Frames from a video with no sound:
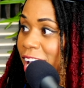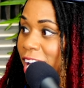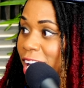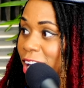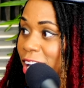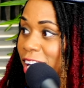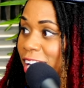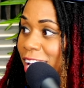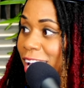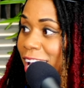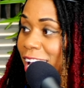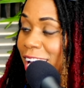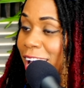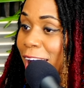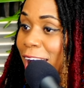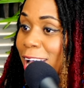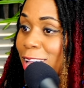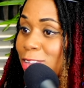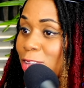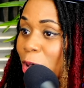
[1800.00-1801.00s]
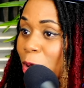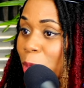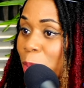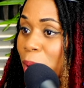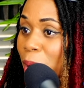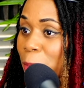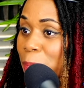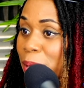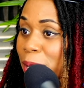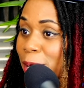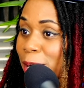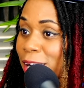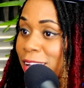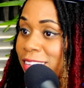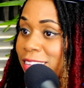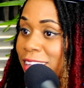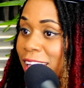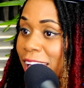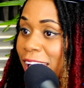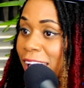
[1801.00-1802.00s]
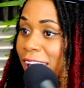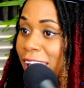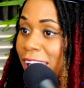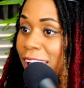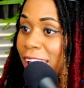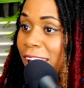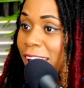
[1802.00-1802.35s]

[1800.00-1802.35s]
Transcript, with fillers: area, and I had told my parents that